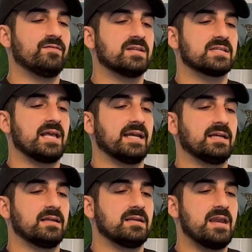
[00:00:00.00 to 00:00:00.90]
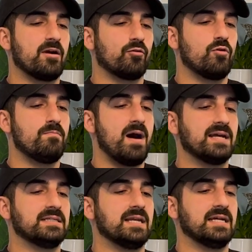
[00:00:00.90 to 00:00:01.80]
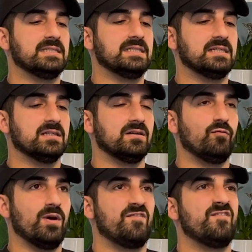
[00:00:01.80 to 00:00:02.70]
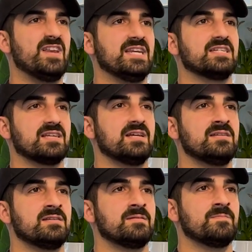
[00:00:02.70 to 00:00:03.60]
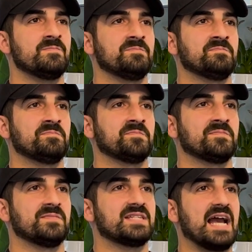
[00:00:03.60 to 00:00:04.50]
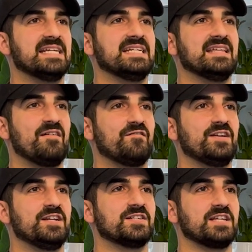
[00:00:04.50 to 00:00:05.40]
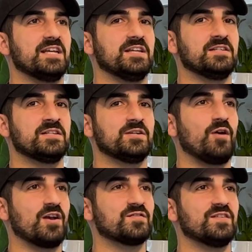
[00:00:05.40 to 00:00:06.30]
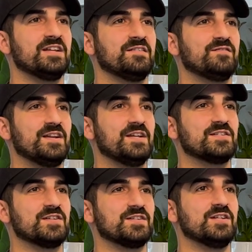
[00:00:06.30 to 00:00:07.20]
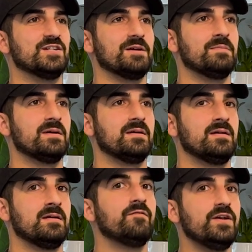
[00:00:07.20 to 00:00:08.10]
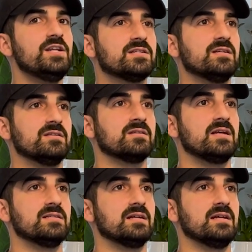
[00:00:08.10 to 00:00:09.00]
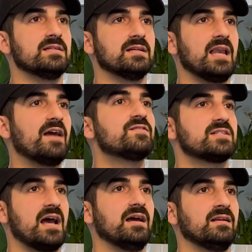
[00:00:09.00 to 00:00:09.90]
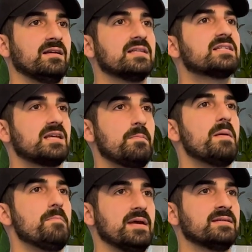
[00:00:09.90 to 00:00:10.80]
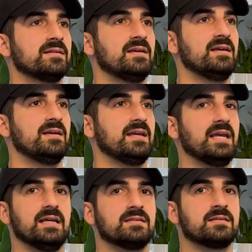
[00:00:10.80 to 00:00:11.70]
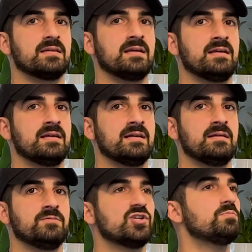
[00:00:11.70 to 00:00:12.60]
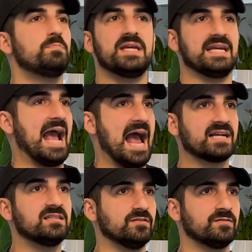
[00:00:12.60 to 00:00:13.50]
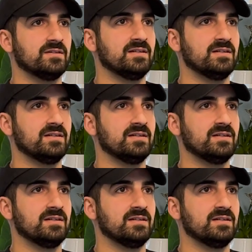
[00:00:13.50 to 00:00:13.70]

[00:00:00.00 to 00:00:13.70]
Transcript: this like narrow-minded idea of what fitness is. This idea that fitness is CrossFit, fitness is the gym. Fitness is a lifestyle. It's commitment. It's just being active.